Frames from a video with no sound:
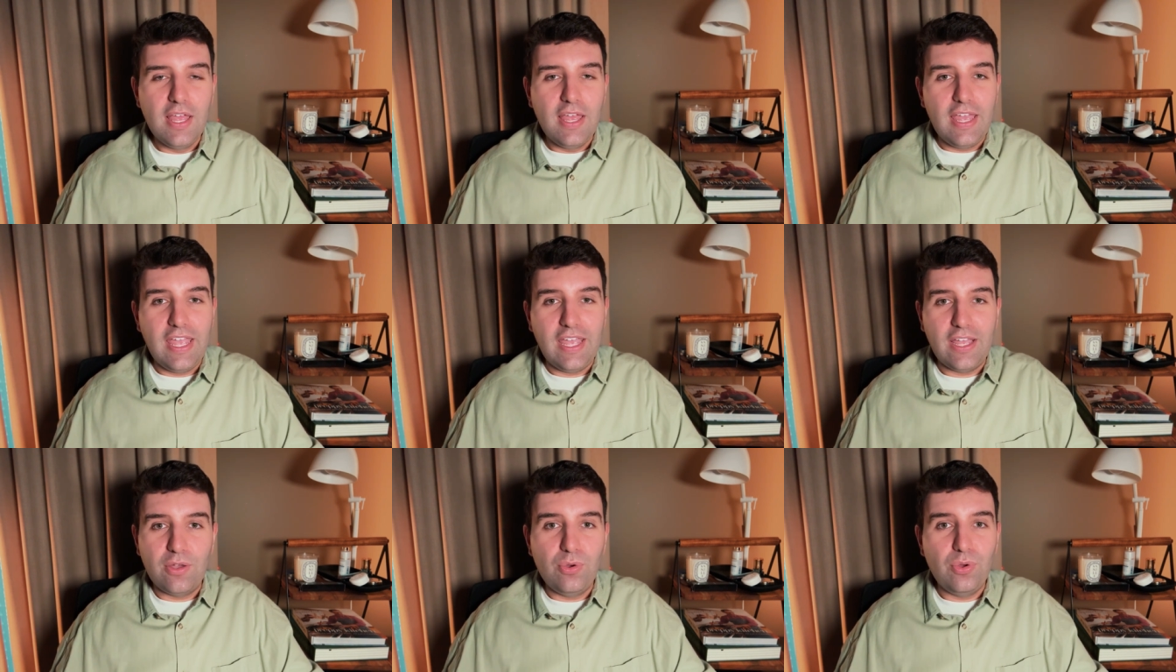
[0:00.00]

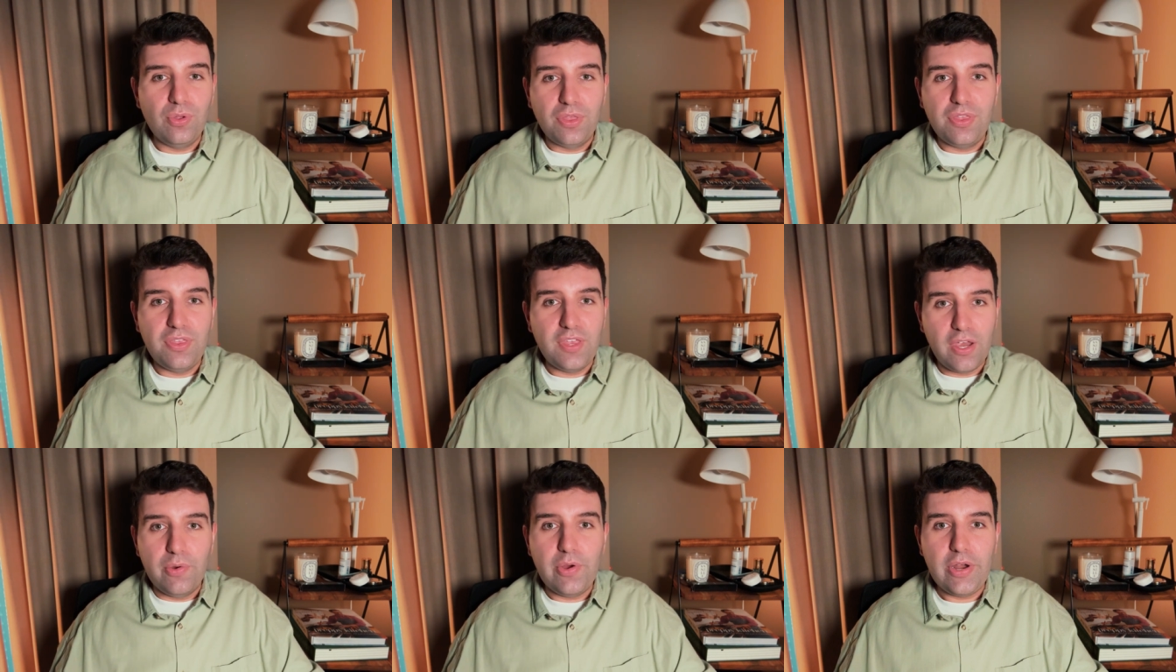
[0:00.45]
it could
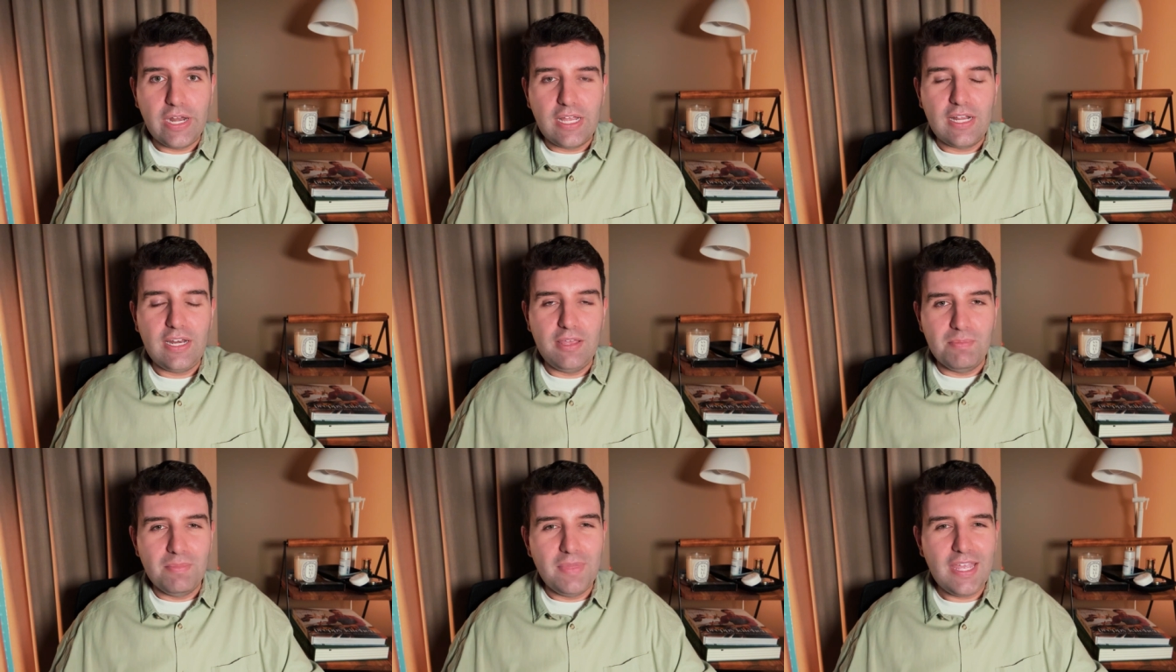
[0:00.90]

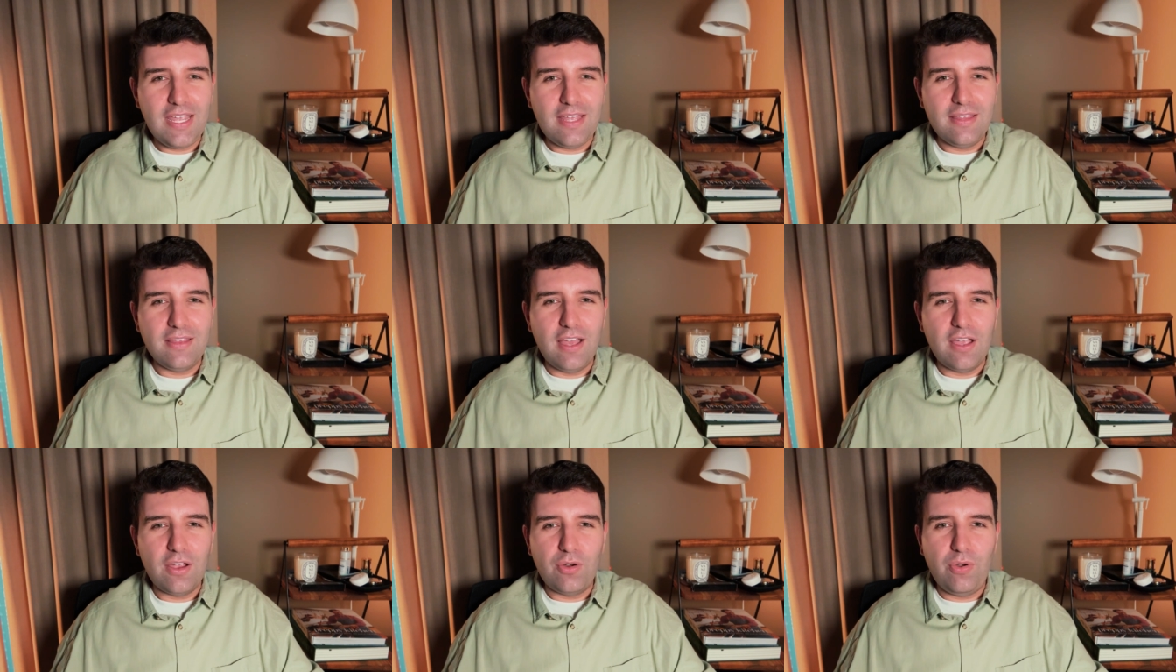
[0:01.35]
theoretically
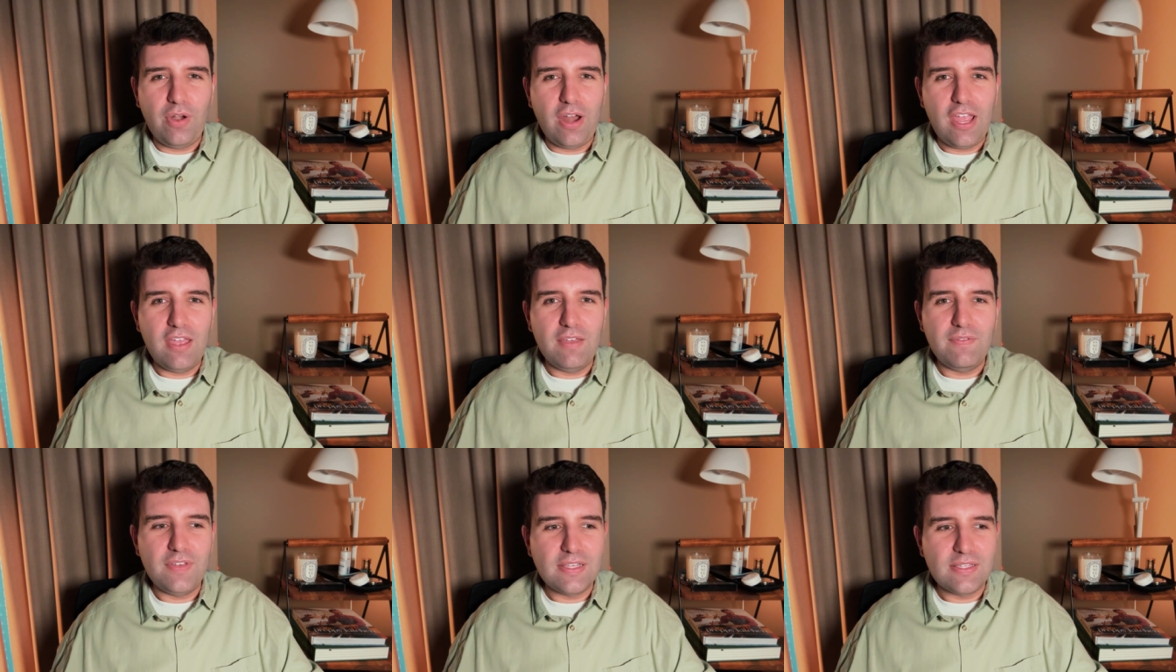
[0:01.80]
mean that
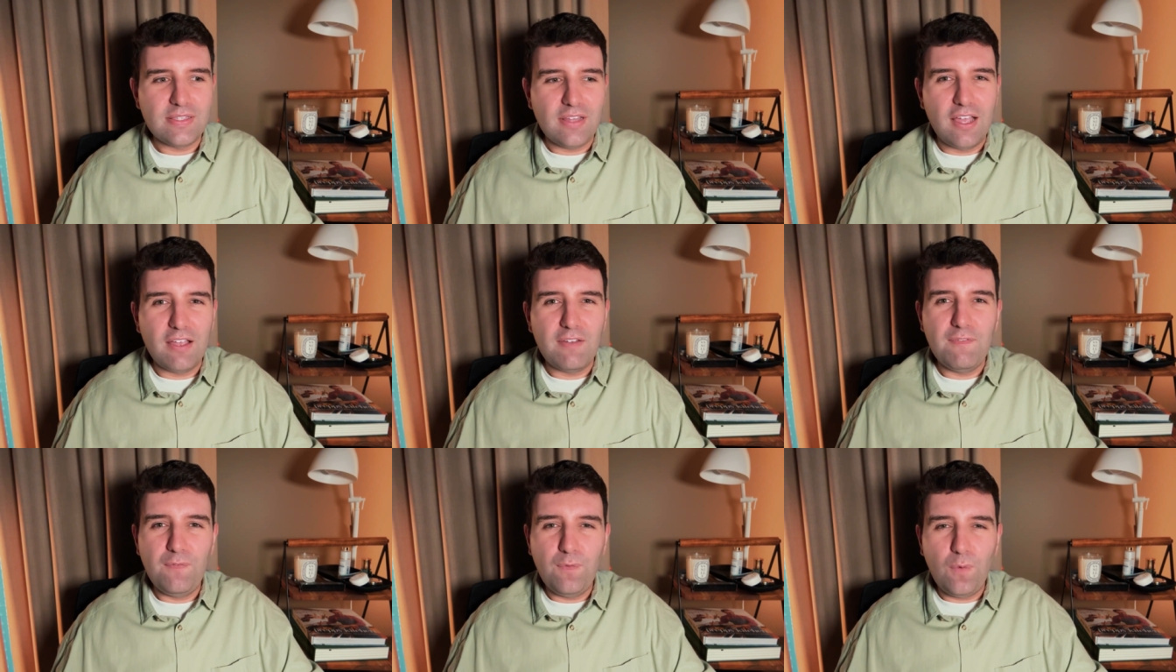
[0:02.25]
Krave is
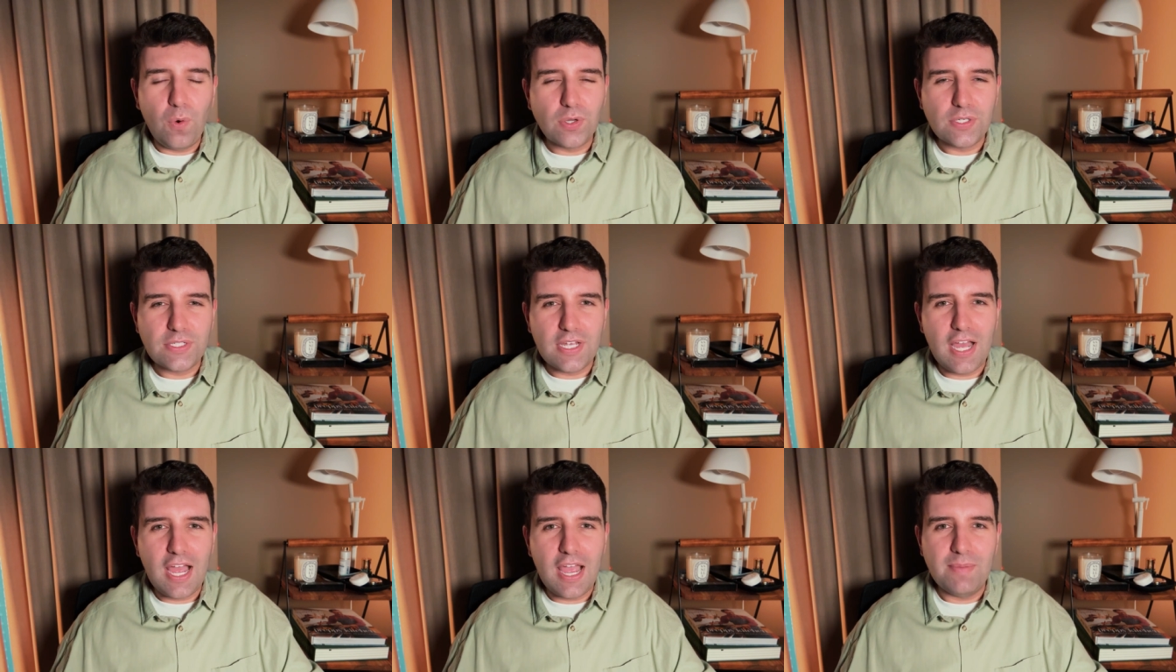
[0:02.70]
like four
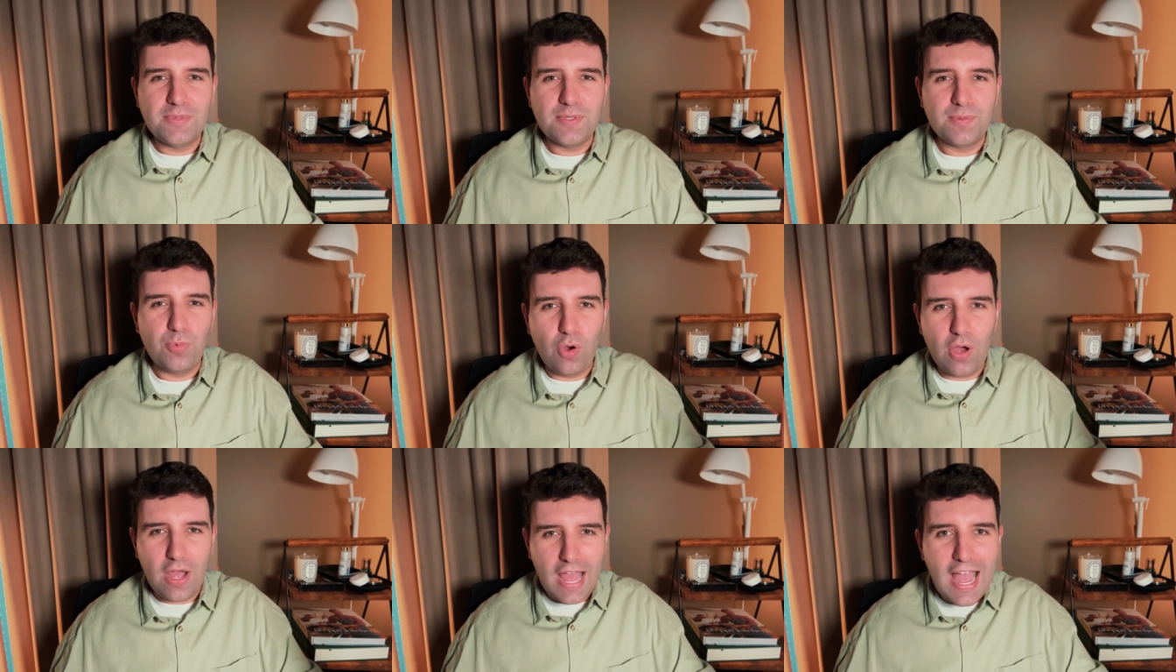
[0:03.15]
times
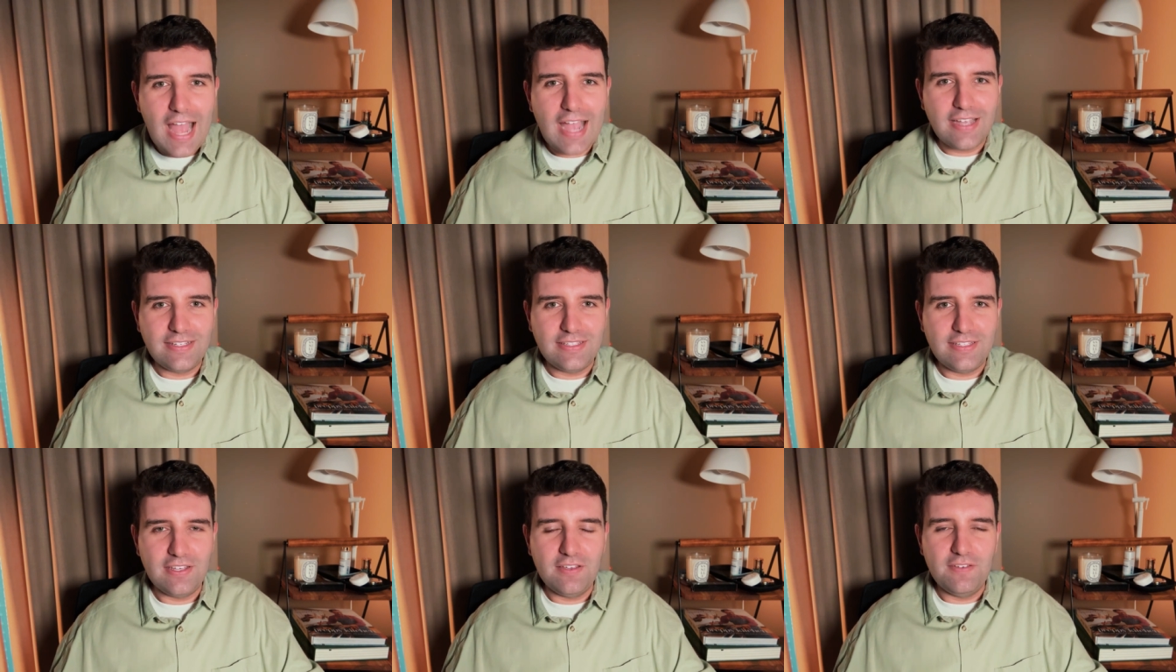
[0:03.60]
more
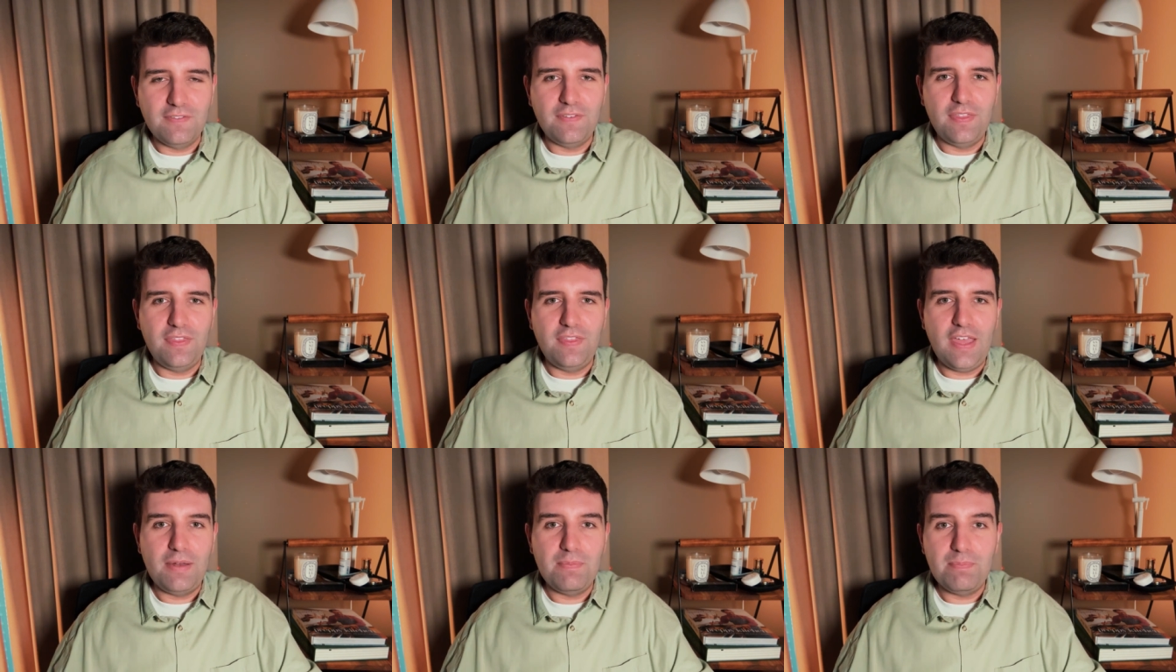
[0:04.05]
active
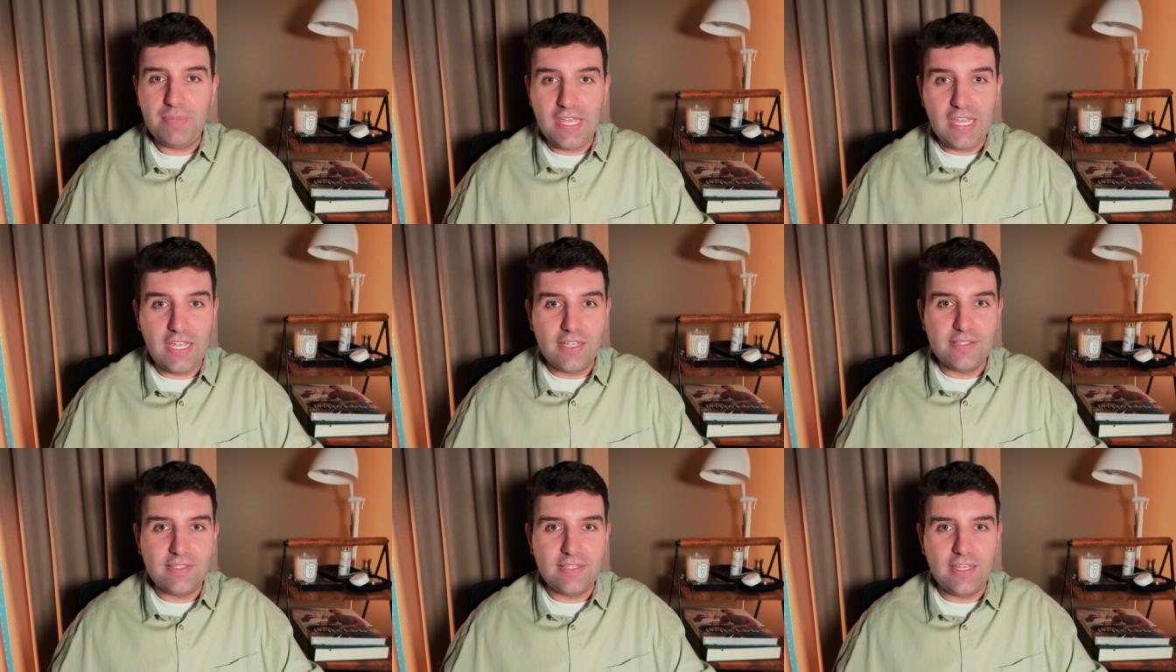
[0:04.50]
than
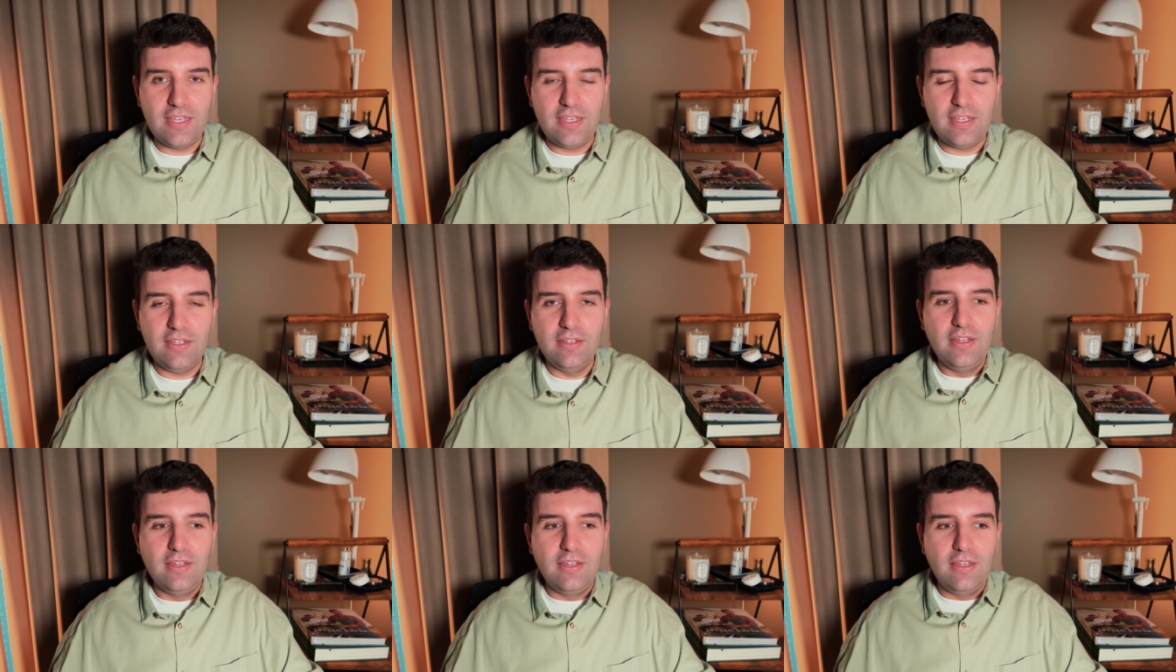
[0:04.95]

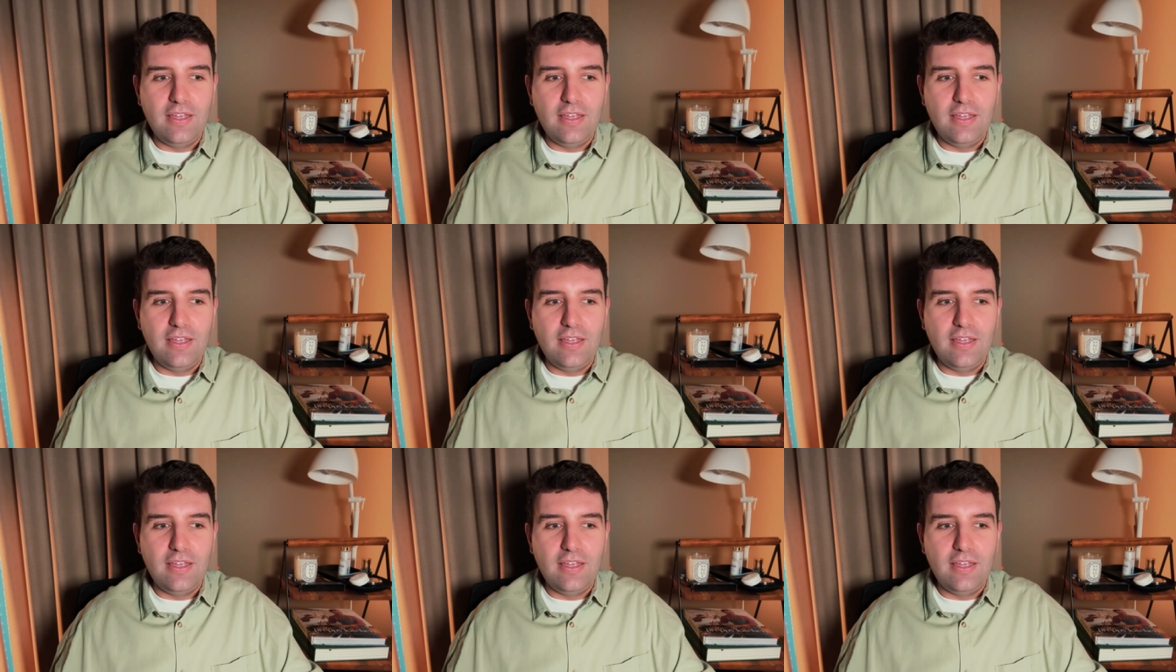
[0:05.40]
Pixi.